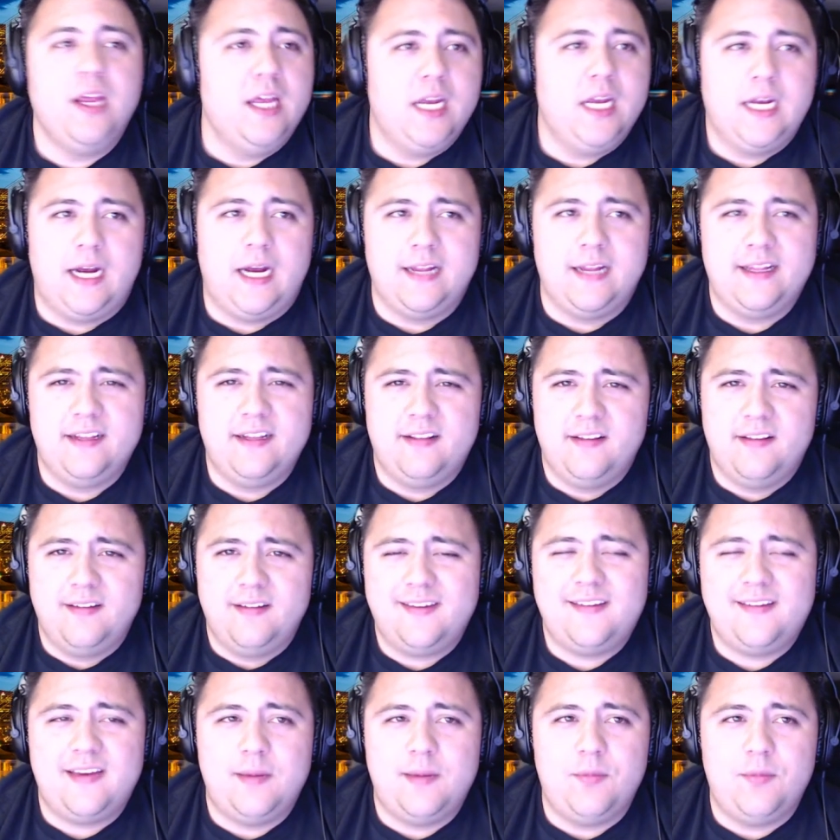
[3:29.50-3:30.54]
I think
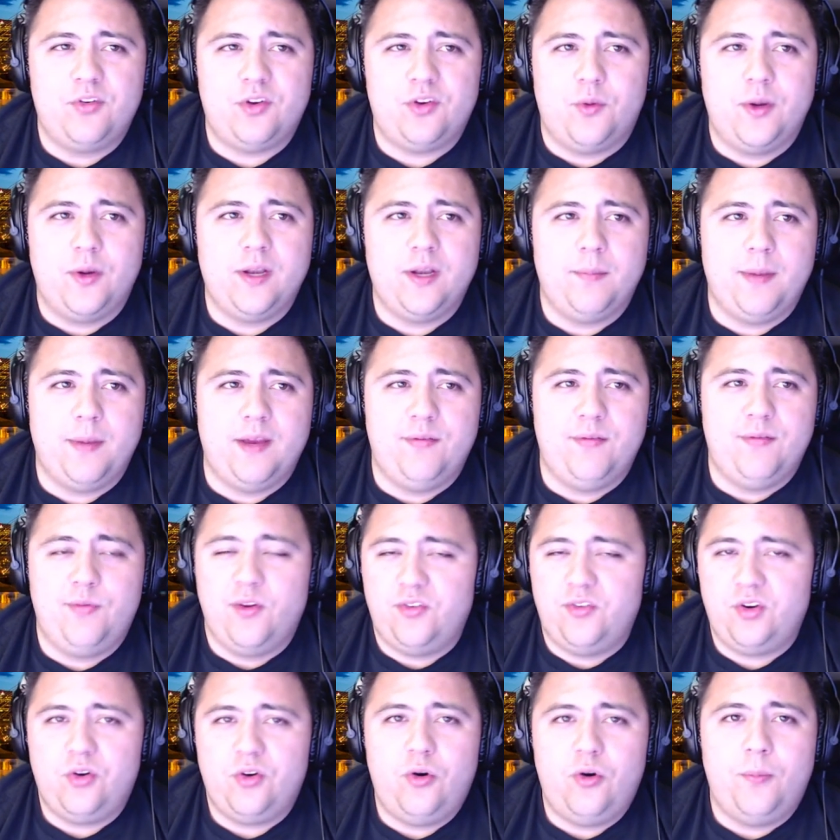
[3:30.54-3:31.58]
this team is going to be
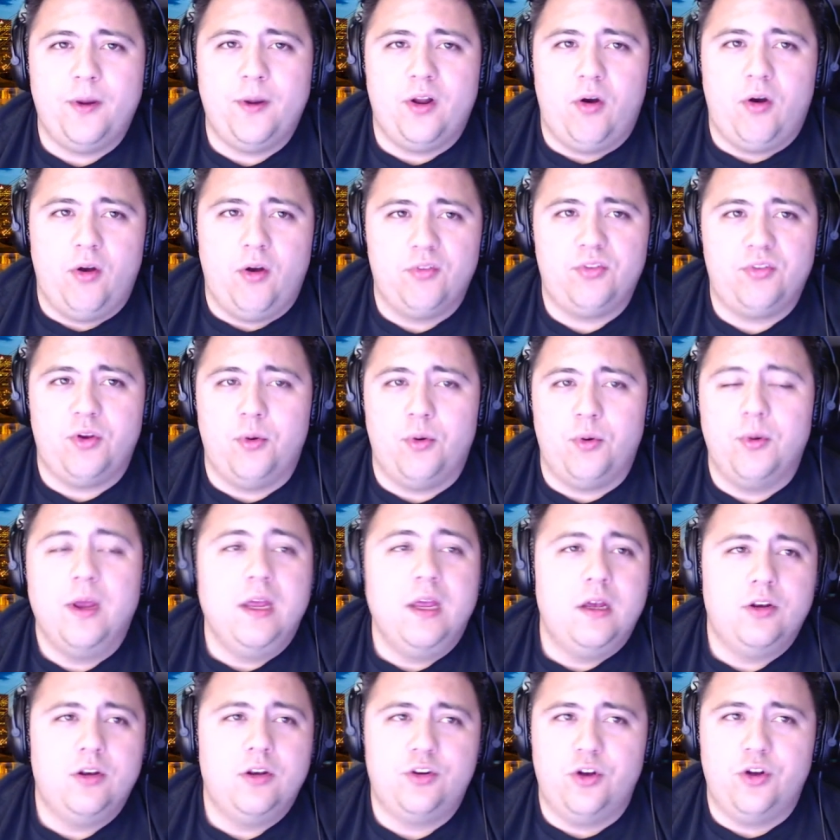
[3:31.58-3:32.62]
physical, but also
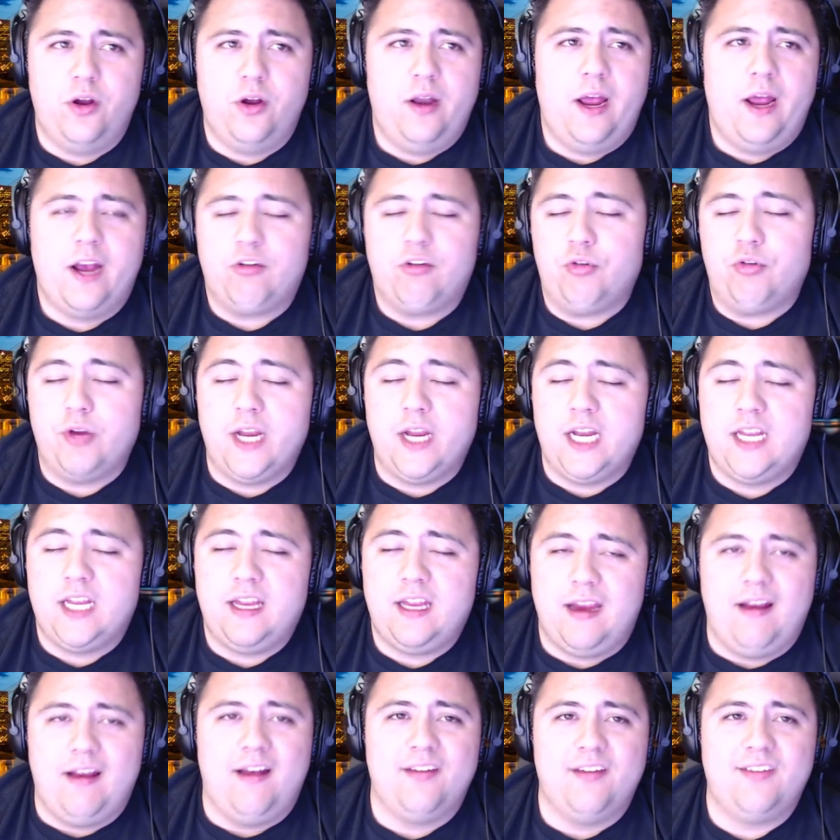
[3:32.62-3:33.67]
good at creating
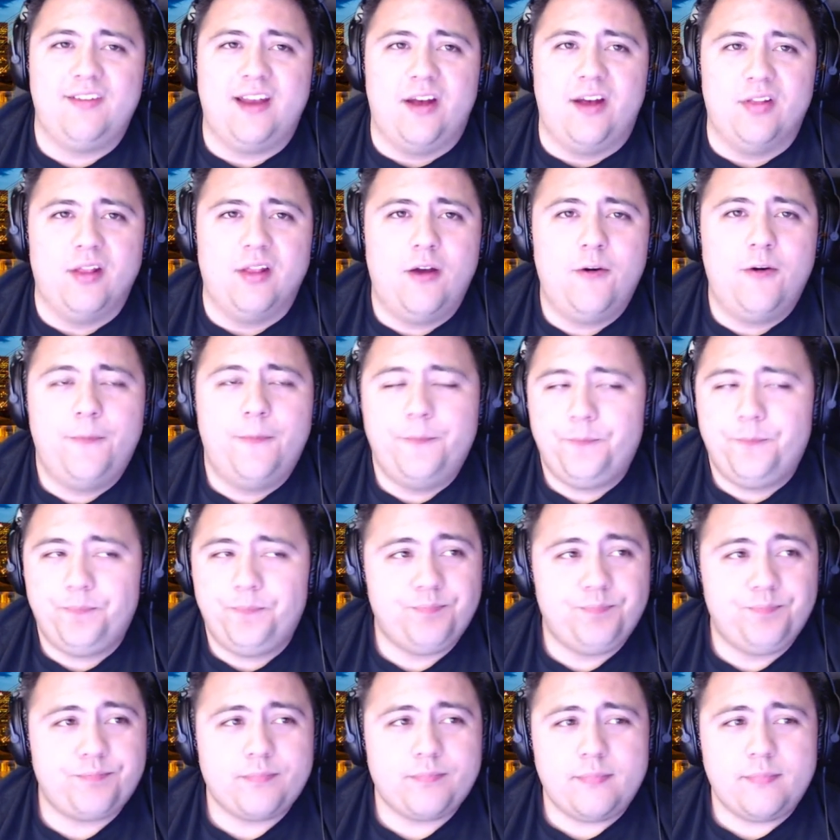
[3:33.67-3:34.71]
chaos down low
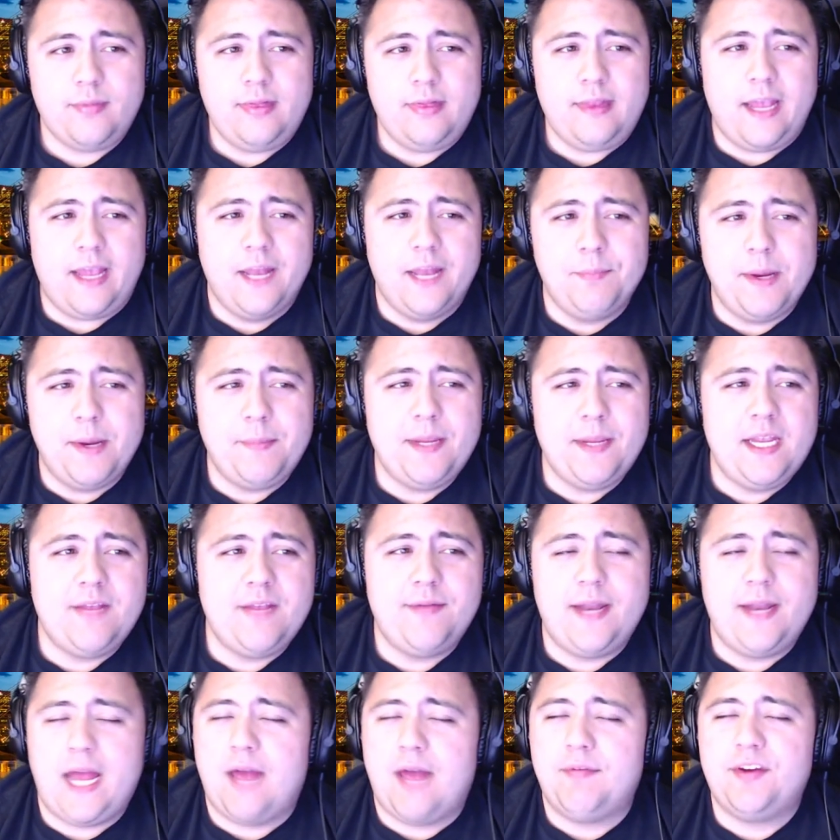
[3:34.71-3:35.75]
and maybe
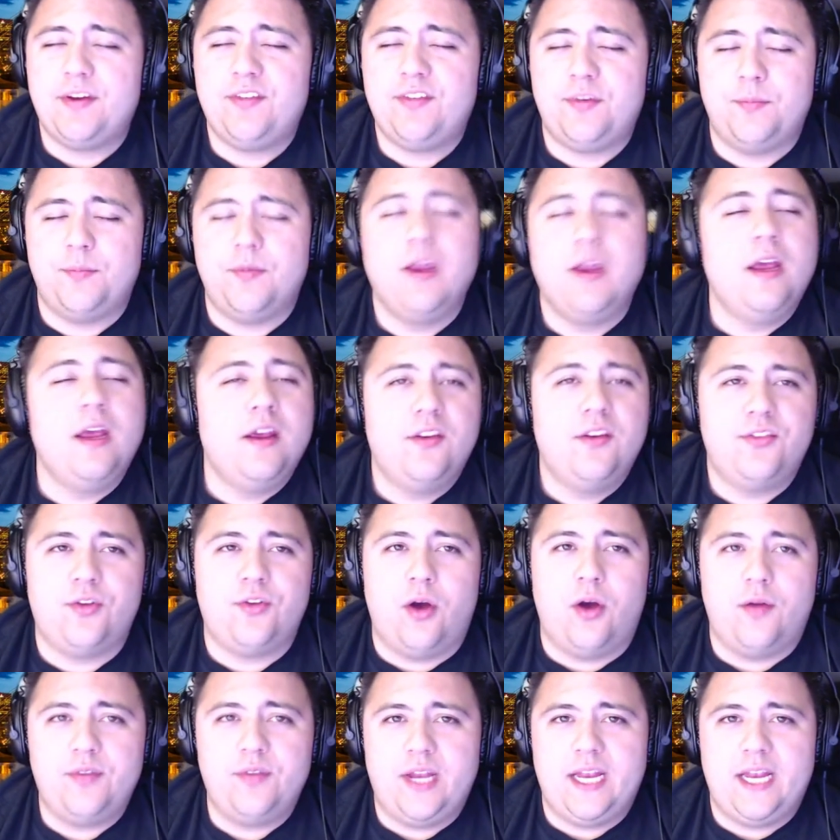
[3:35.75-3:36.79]
even having some
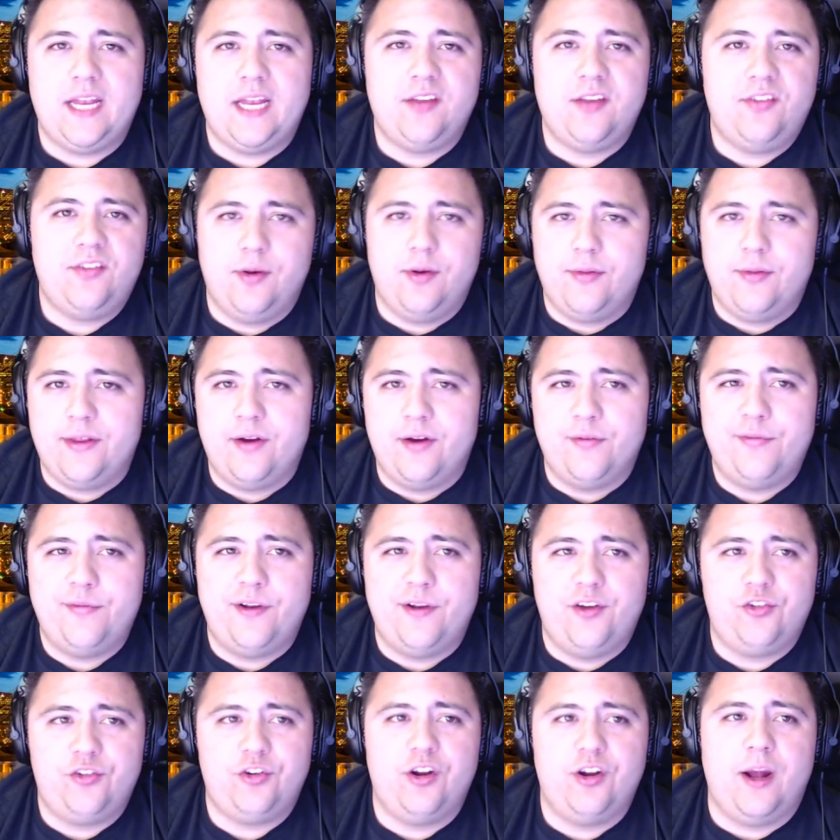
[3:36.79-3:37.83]
soft hands here and there to
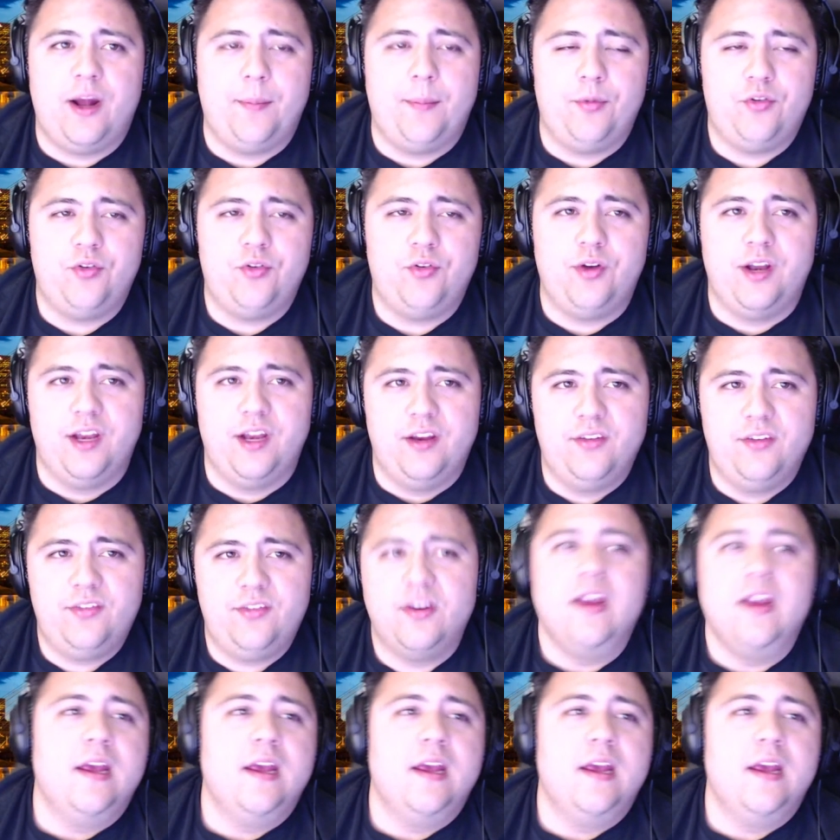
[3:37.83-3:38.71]
finish good opportunities.